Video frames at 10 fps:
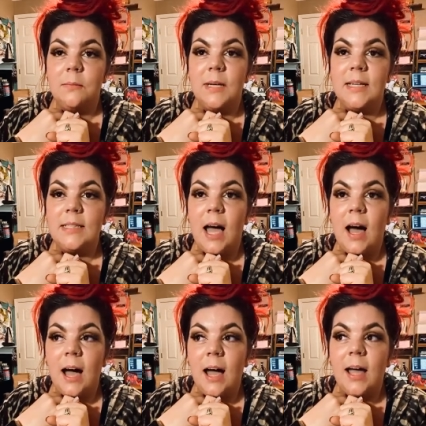because
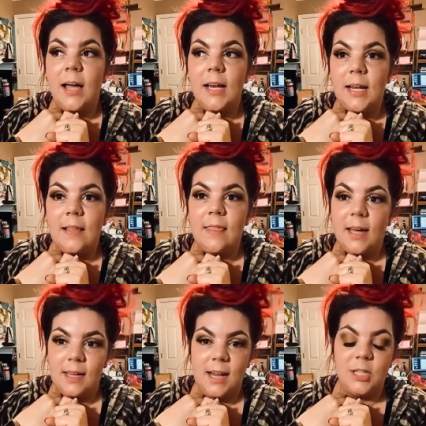I need
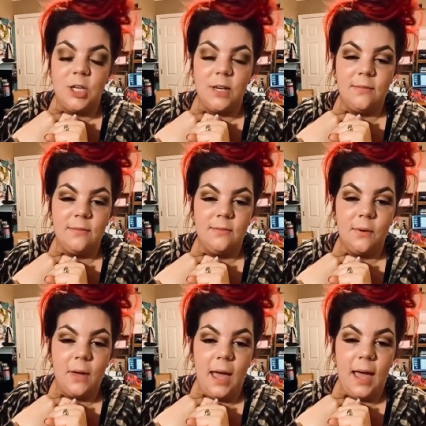that connection.
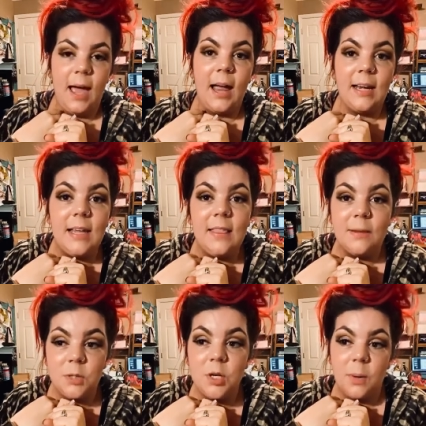Okay? I need
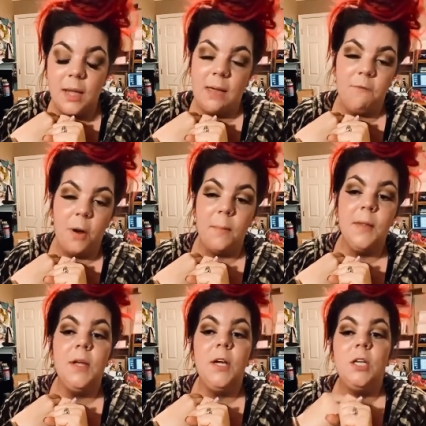them to know where it came from.
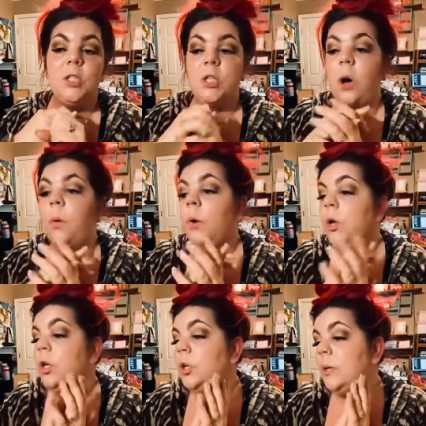So
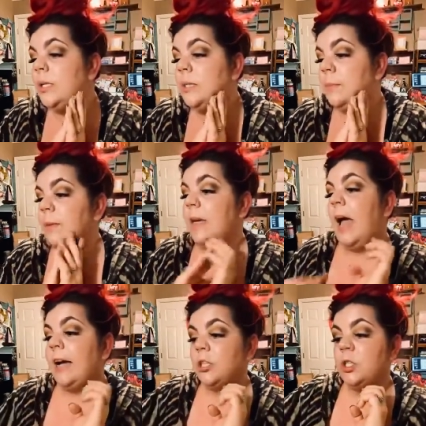you need to be
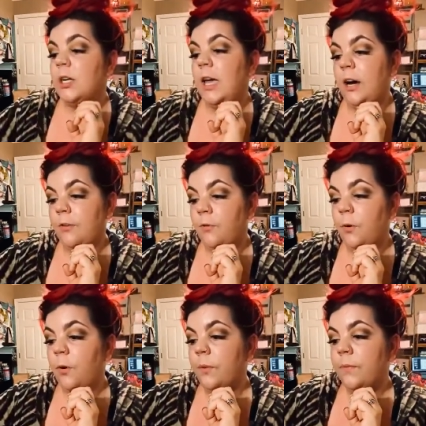extra
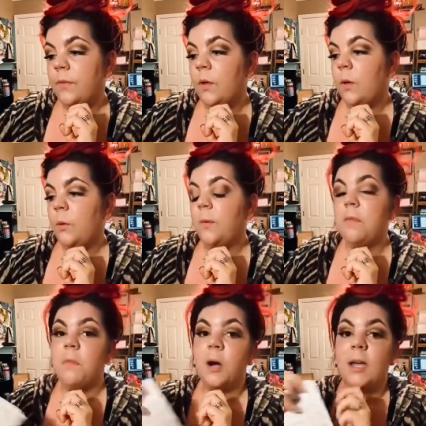careful
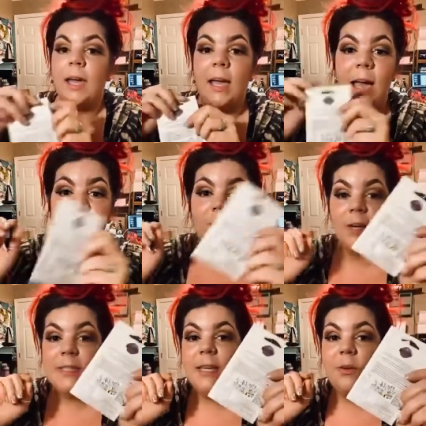with marking
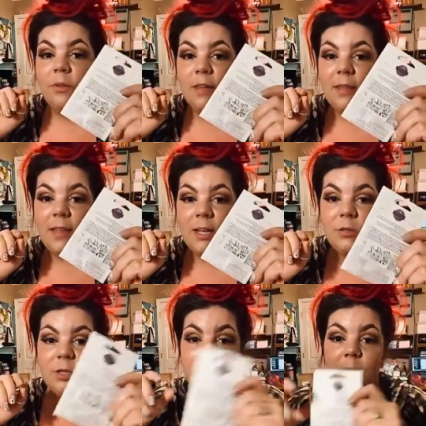every single thing that
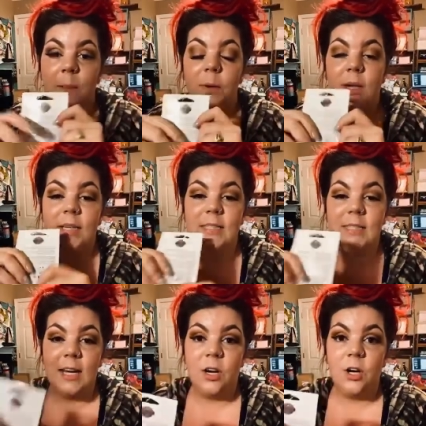you do and putting a
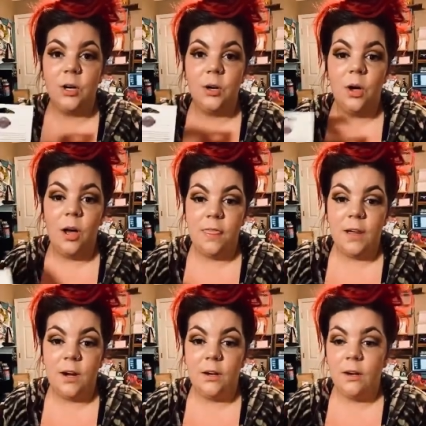sticker on
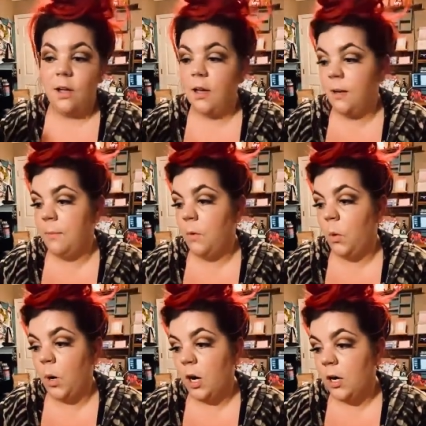there,
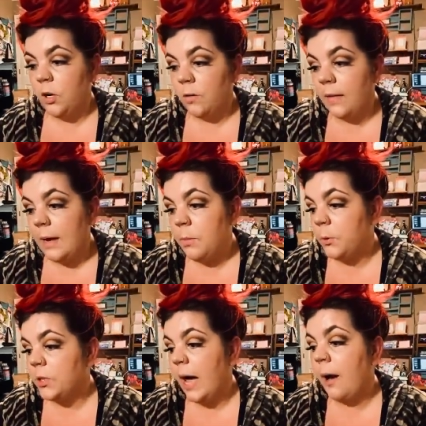or your
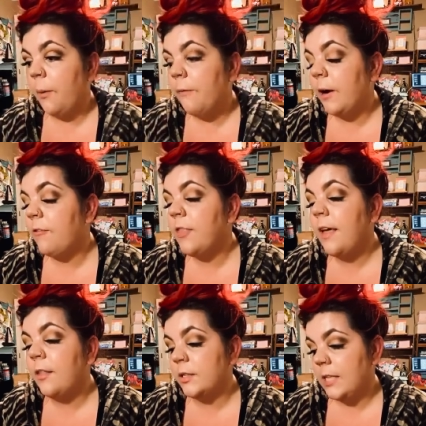labels, whatever
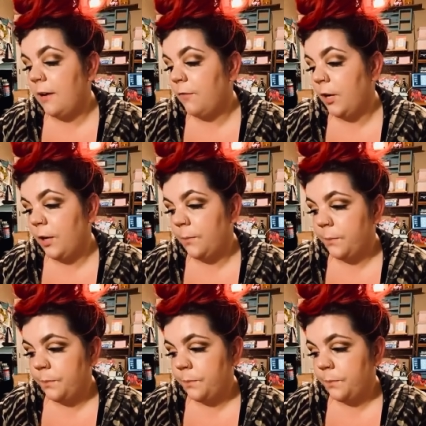that looks like for you.